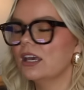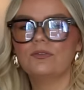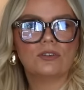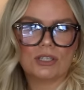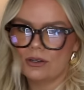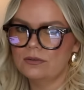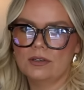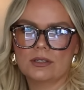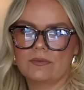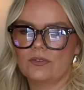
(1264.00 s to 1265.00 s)
If you do,
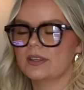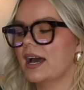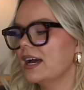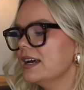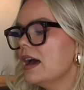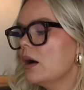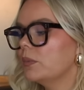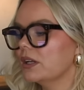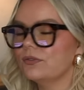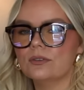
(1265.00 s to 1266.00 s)
use them for that.
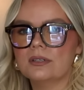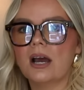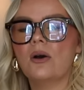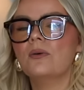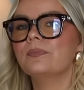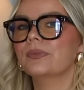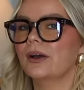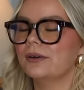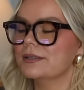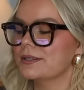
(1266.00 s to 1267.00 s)
But if you don't,
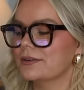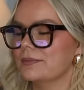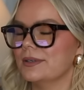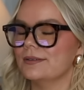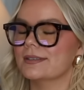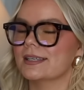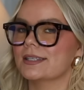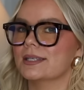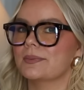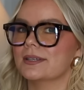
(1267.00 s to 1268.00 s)
also could be used
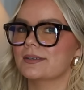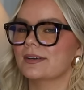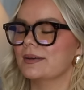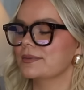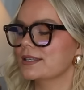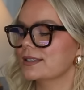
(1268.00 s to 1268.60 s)
as espresso cups.